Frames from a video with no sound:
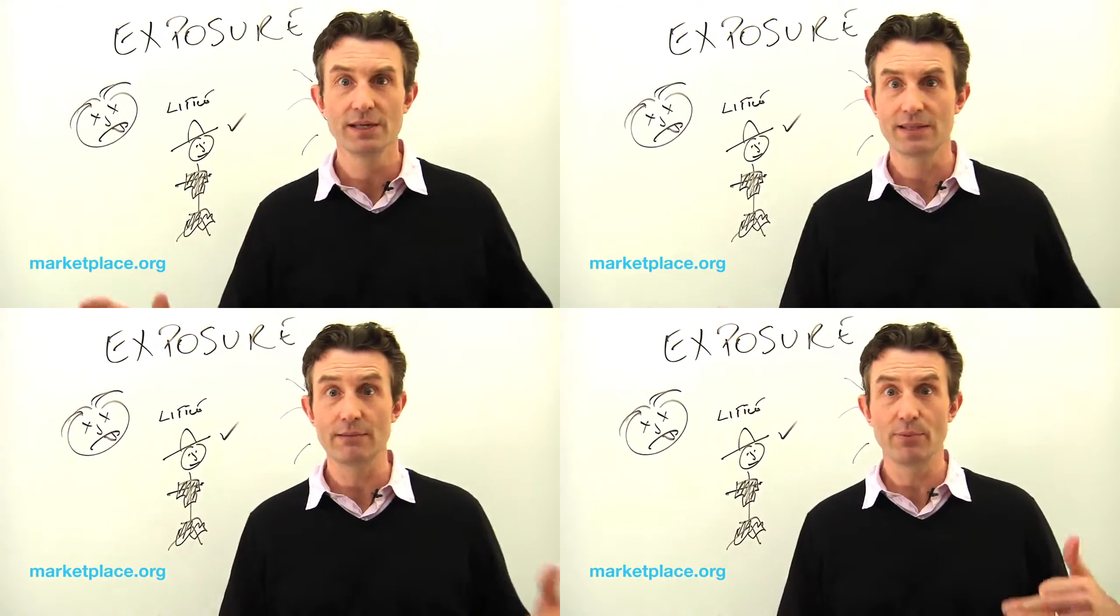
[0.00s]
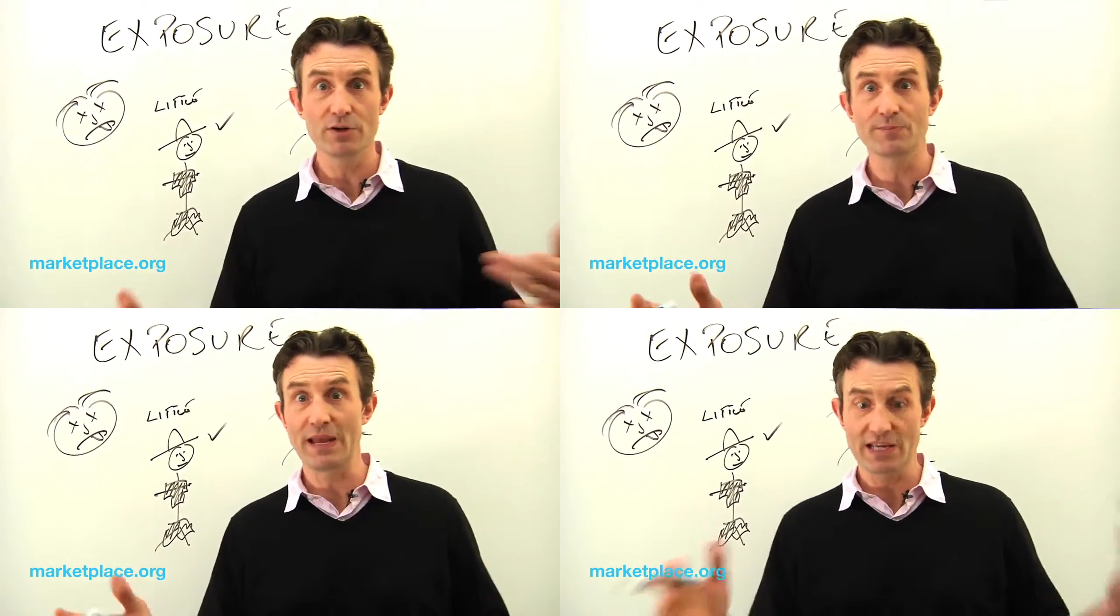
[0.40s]
then
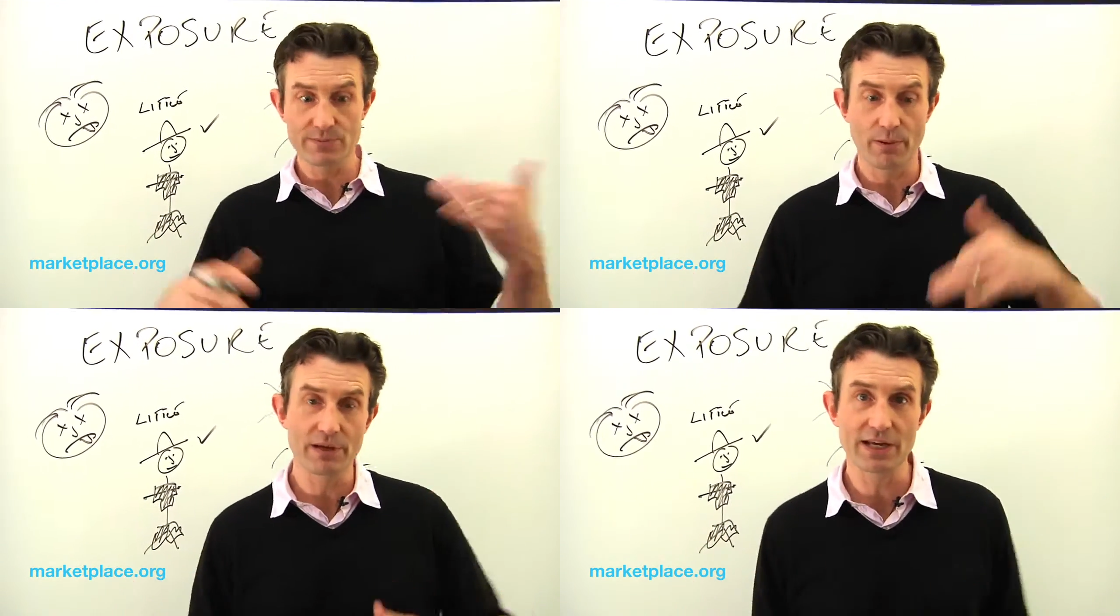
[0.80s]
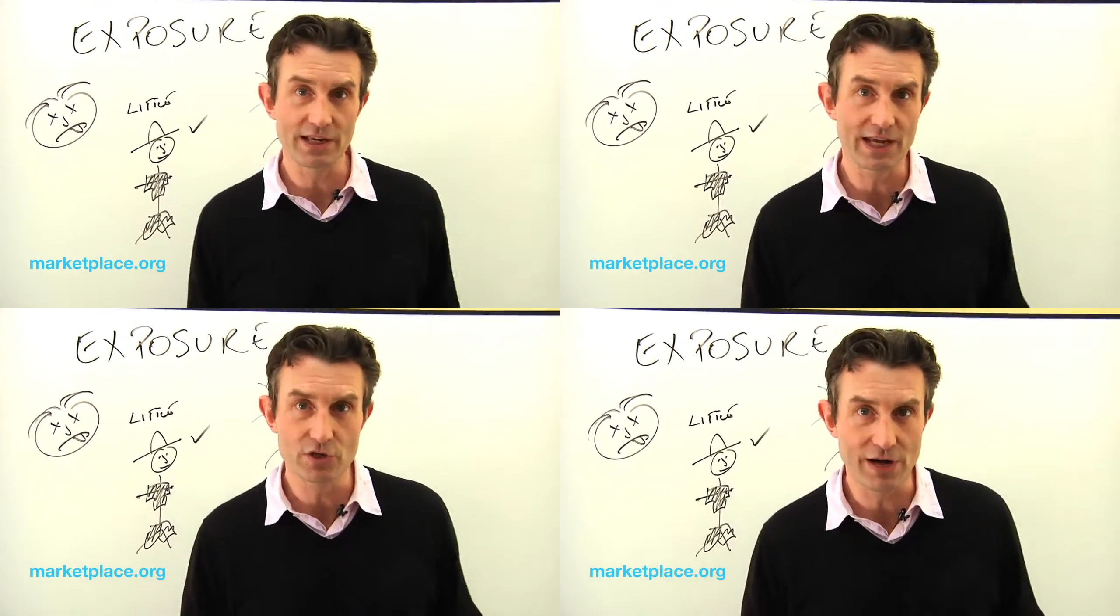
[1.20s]
Boss Bank is probably going to
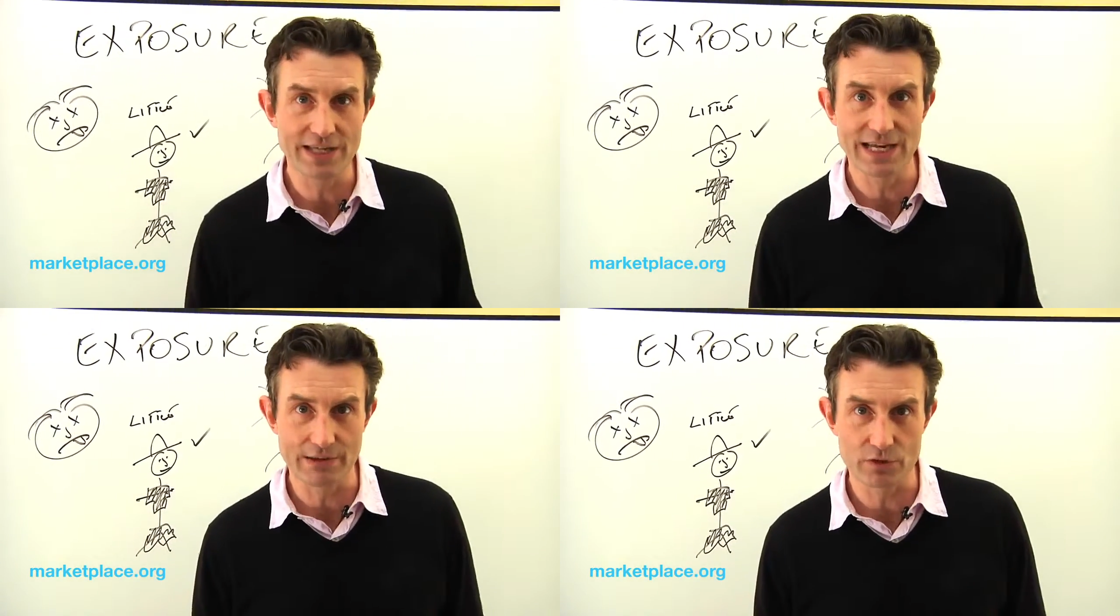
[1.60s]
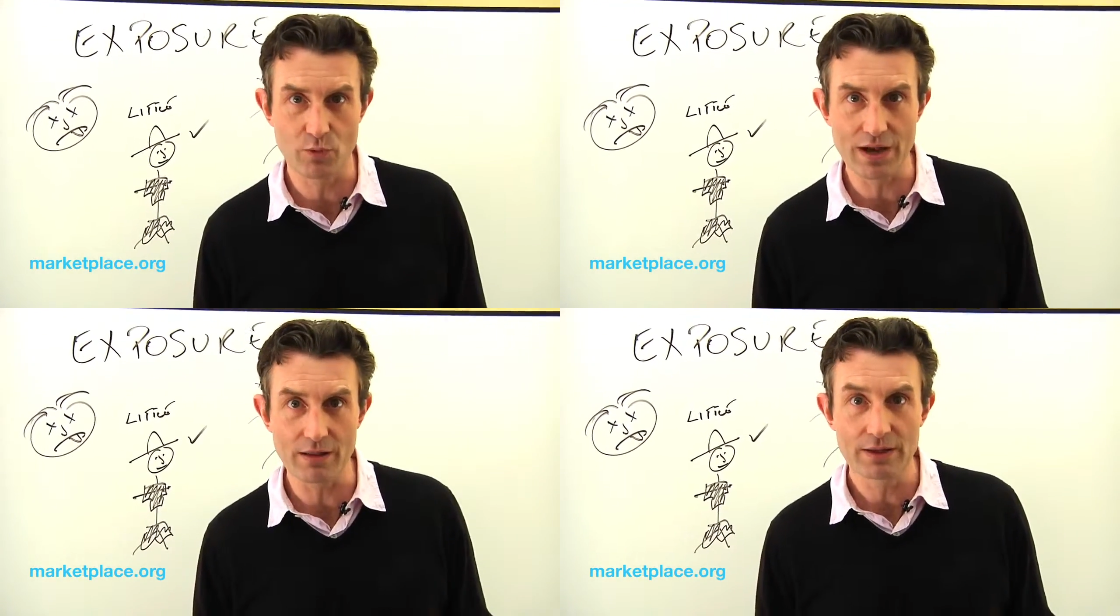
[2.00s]
get dragged down as
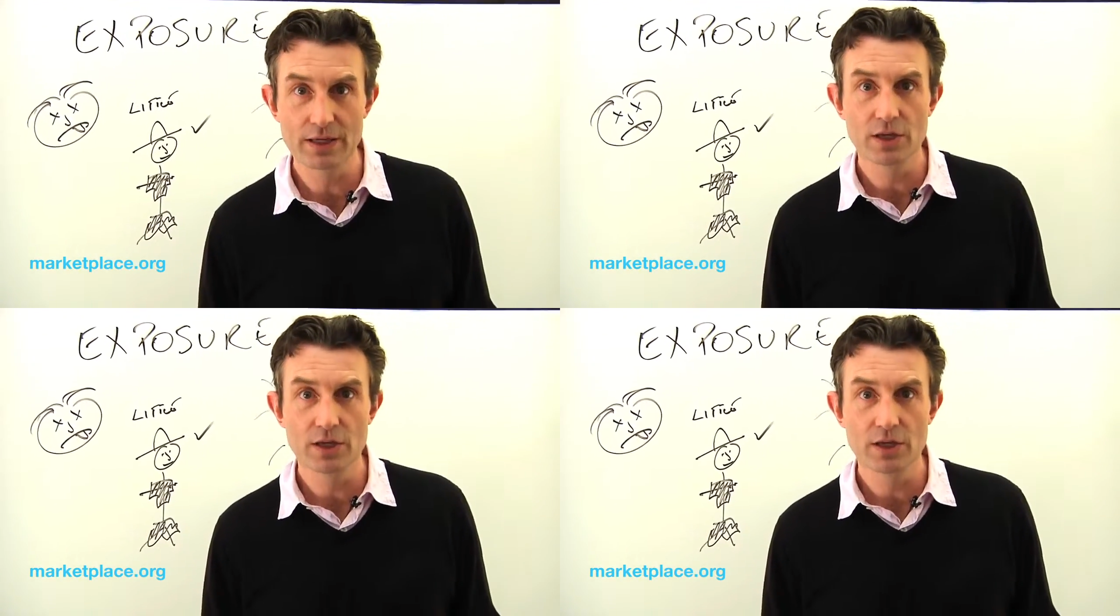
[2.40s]
well.